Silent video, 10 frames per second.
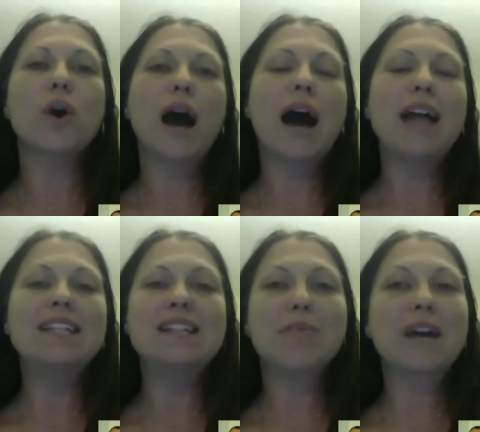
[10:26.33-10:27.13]
I
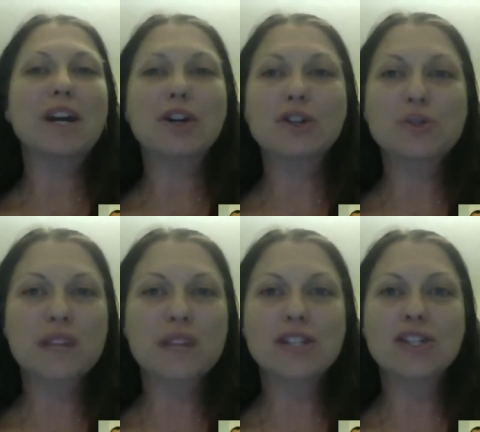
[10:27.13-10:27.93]
tell my girls when
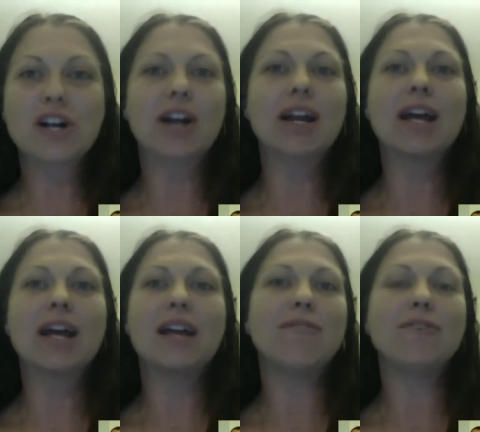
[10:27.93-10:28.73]
they start,
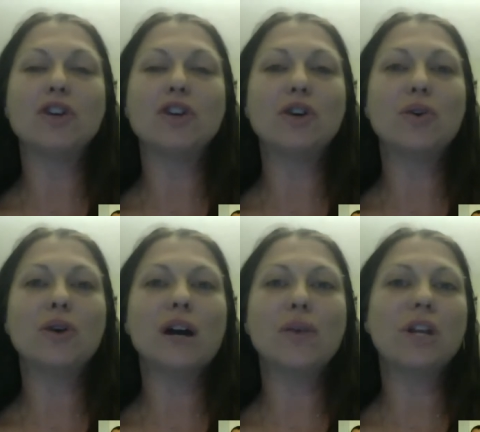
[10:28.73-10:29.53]

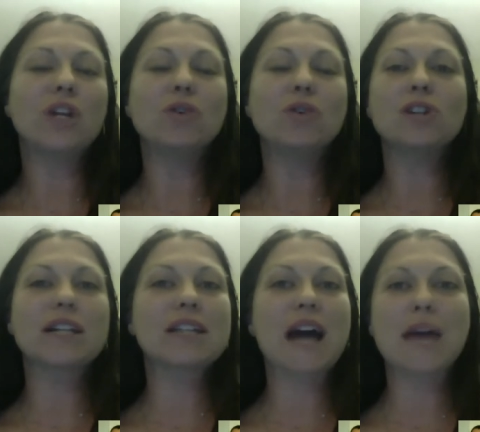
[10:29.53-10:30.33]
when you
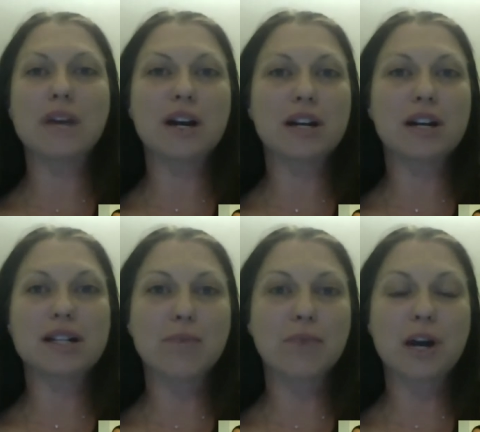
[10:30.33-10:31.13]
started typing on a
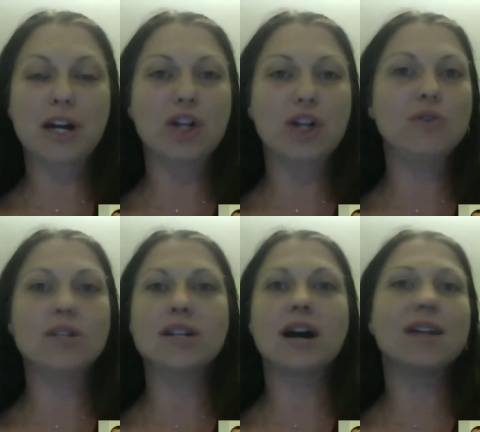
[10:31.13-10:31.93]
typewriter, you
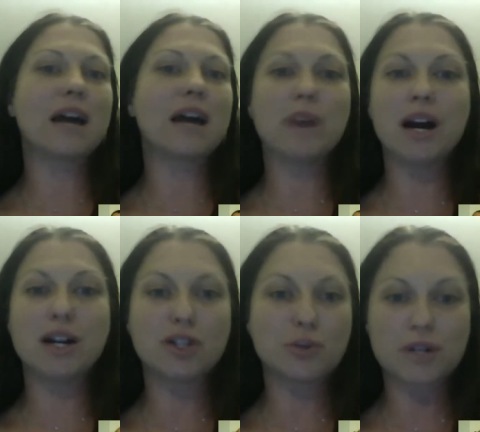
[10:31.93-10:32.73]
did not type
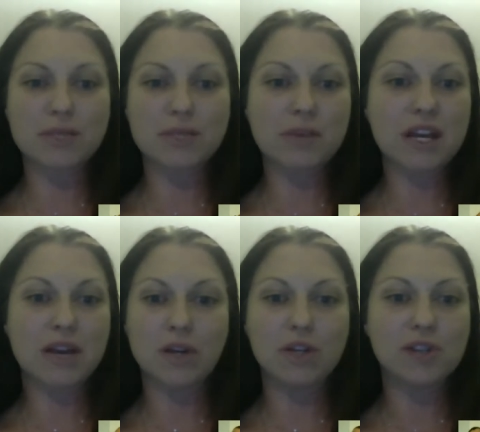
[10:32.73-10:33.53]
100 words a minute
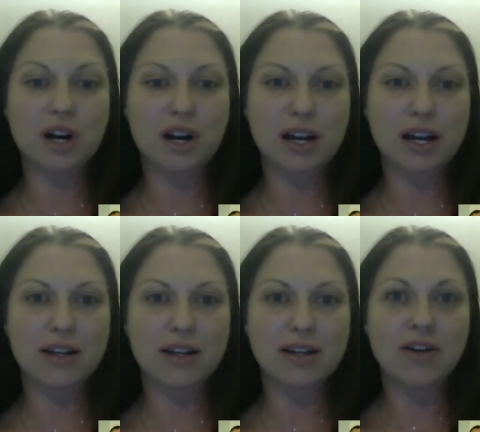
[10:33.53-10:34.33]
when you started,
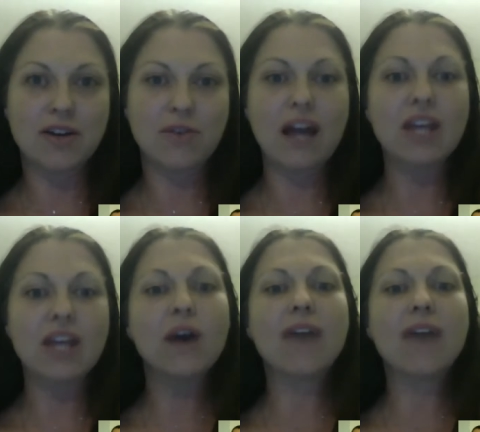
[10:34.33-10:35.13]
right?
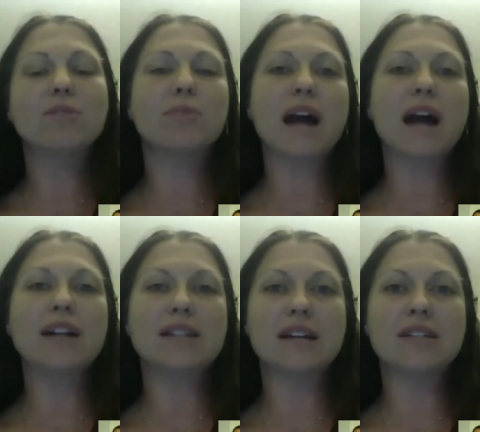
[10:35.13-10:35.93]
You have to
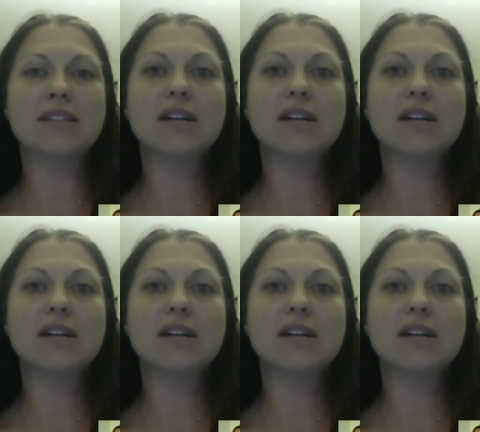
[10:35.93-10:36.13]
practice.